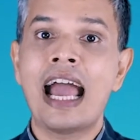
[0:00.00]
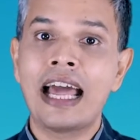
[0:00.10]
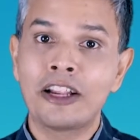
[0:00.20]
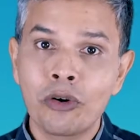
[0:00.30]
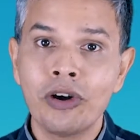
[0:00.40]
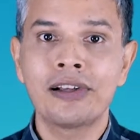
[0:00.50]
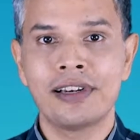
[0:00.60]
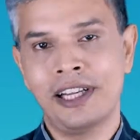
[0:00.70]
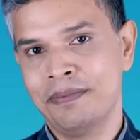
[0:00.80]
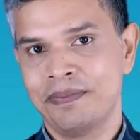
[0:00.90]
and
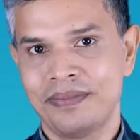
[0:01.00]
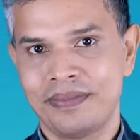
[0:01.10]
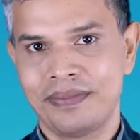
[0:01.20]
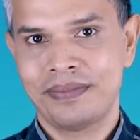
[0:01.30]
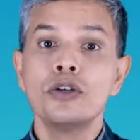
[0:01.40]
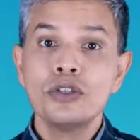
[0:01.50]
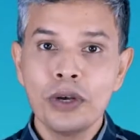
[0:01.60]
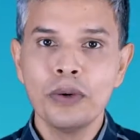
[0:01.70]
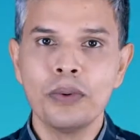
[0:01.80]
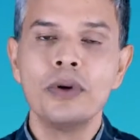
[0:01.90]
critically.
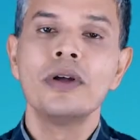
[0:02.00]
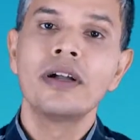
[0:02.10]
Two,